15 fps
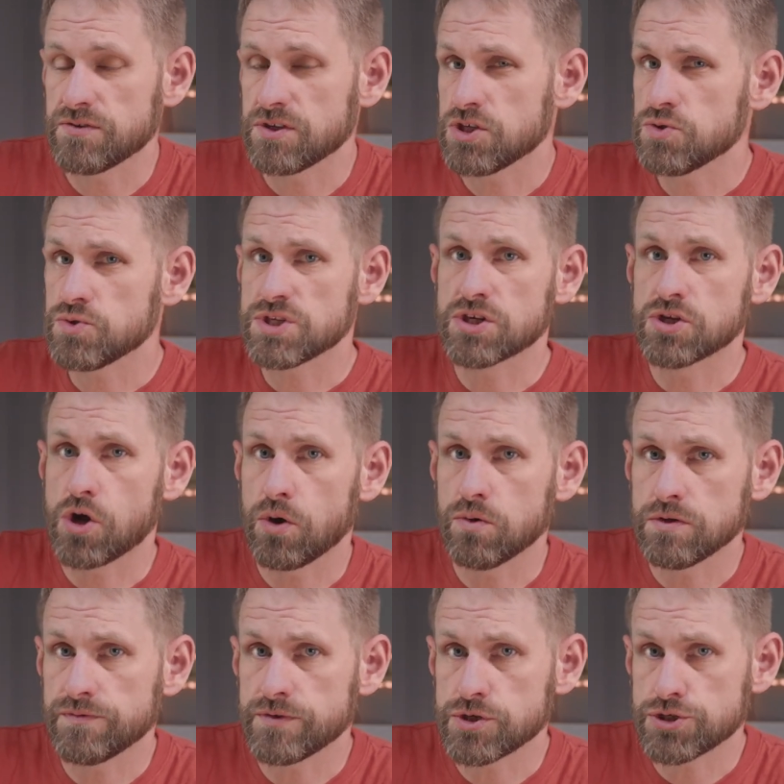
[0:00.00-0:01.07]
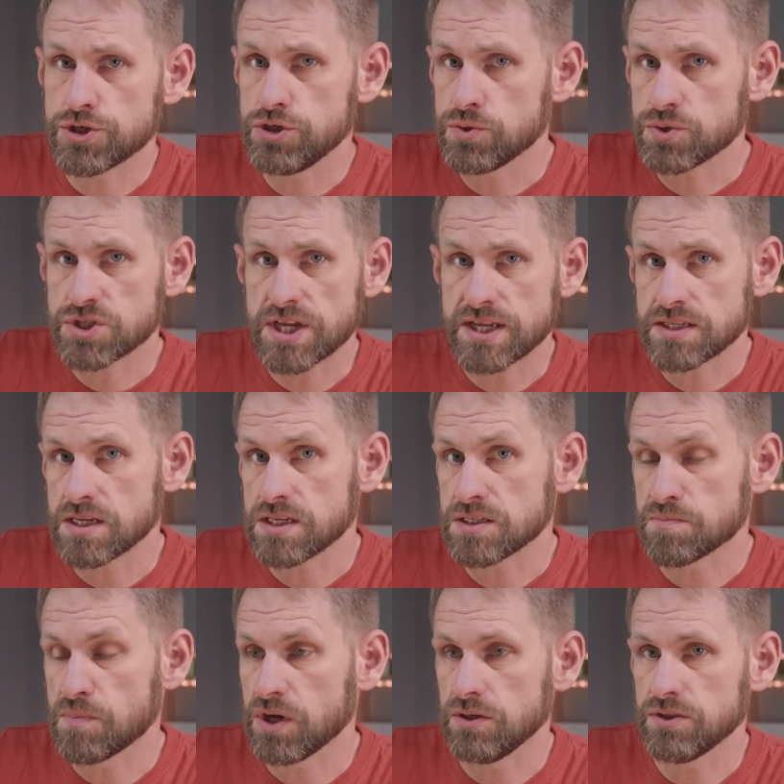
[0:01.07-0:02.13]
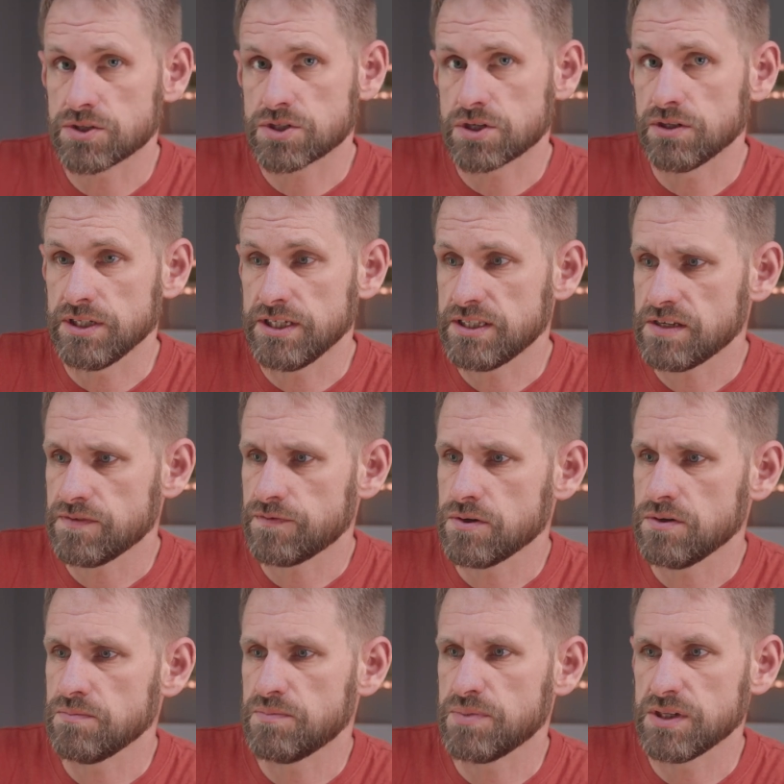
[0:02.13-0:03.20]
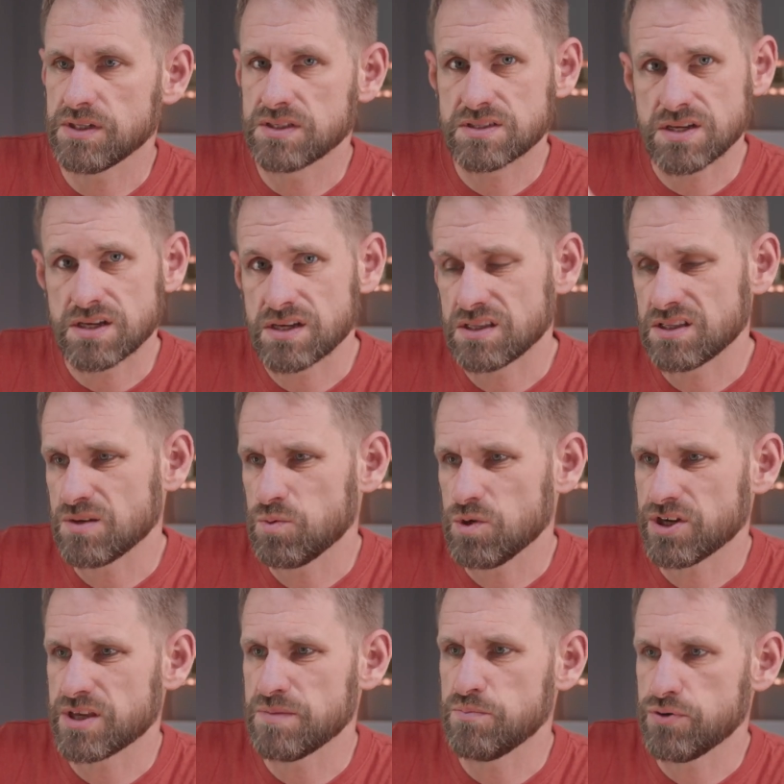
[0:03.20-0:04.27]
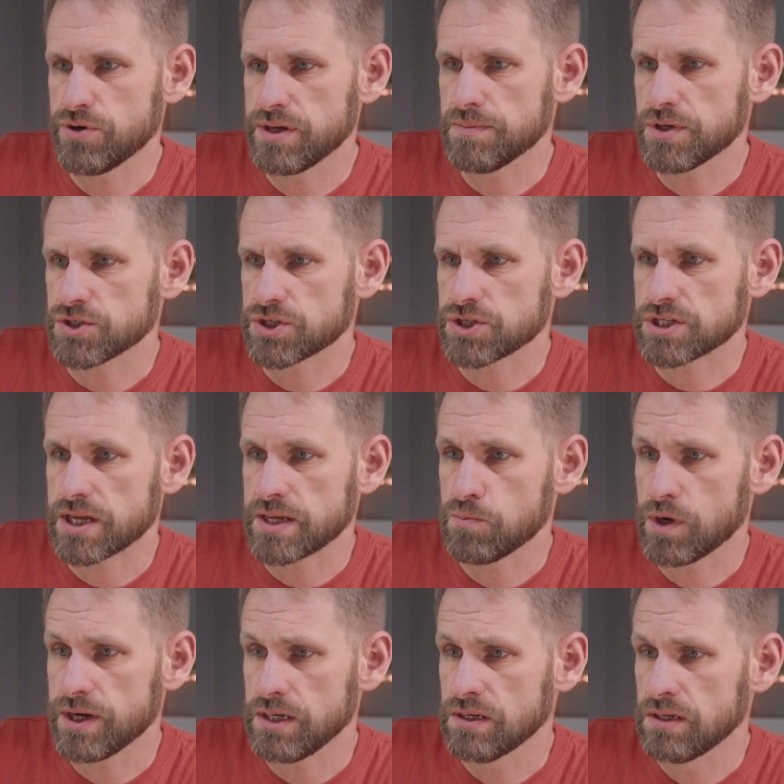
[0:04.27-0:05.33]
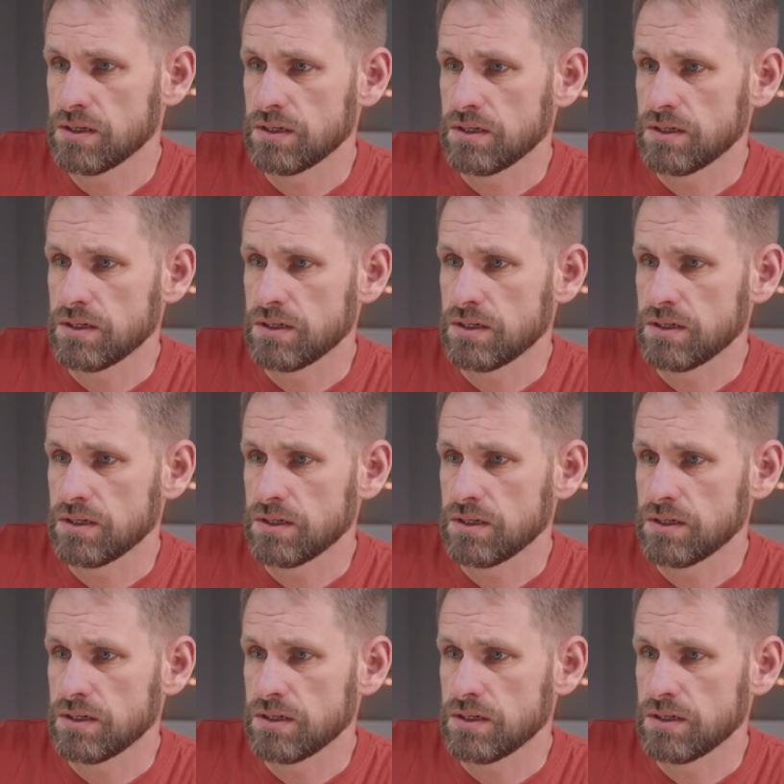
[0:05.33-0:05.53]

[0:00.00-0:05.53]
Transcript: If you're using an older version, your settings might look slightly different, but uh, they work in pretty much the same way.